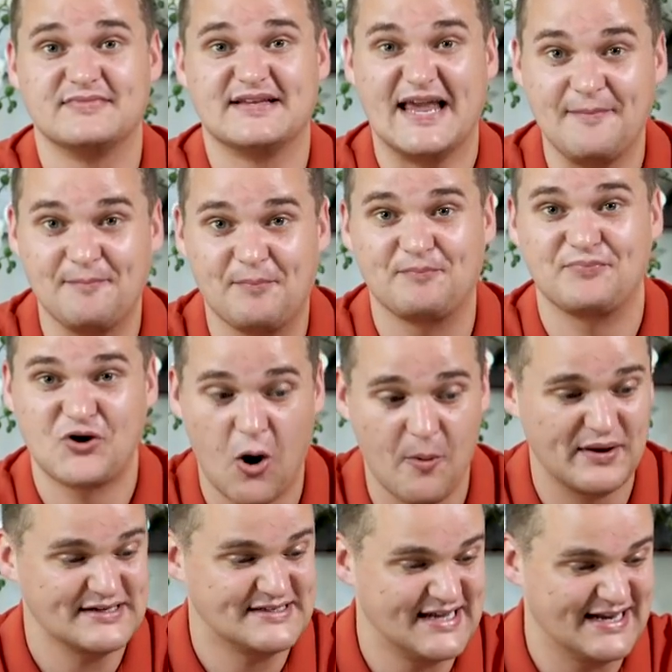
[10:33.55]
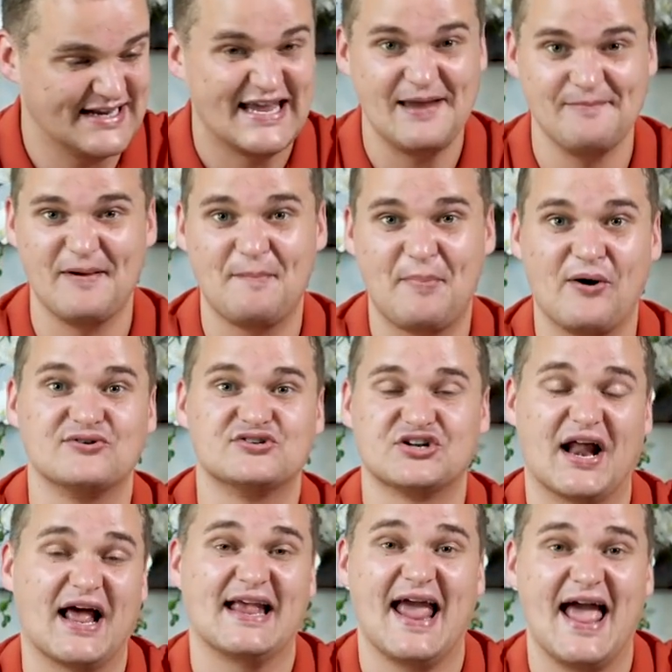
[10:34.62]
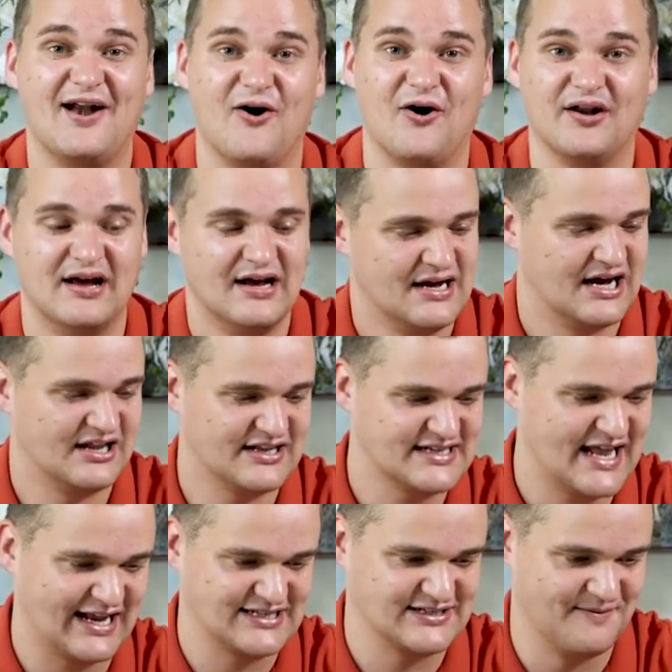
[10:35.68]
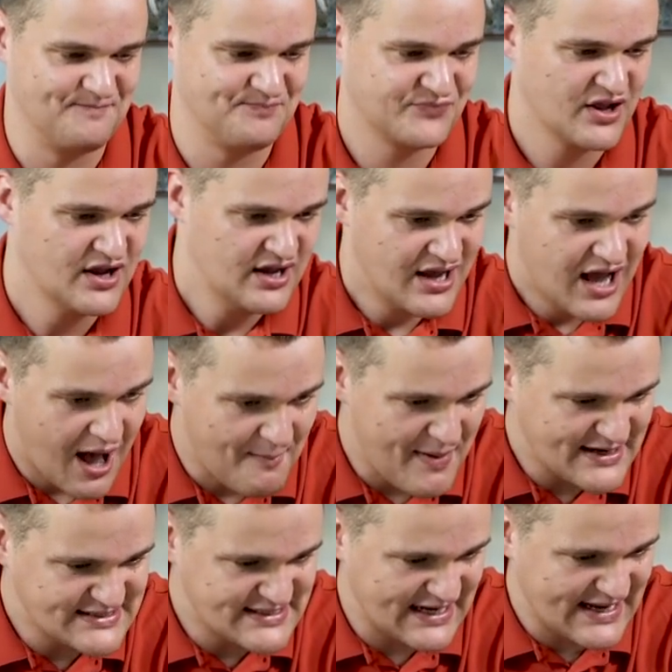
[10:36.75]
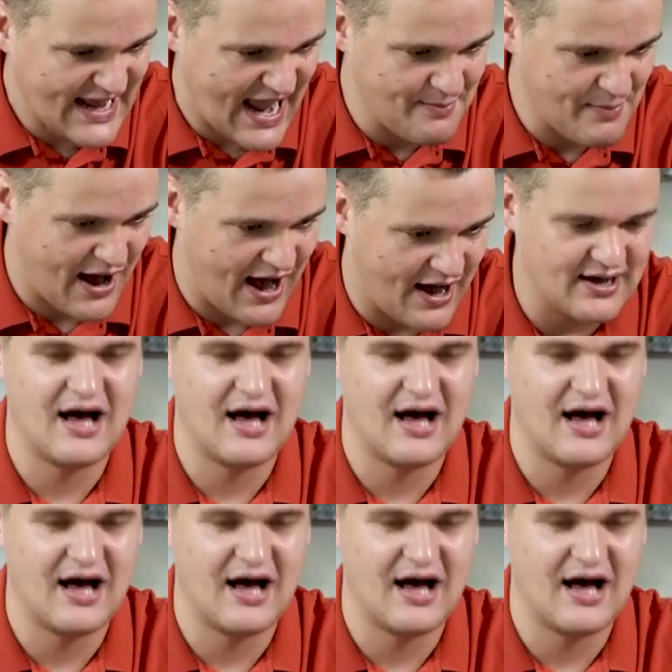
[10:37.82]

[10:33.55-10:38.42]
Keep commenting, keep me posted on how you're getting on, and that's excellent. Amazing Gamer.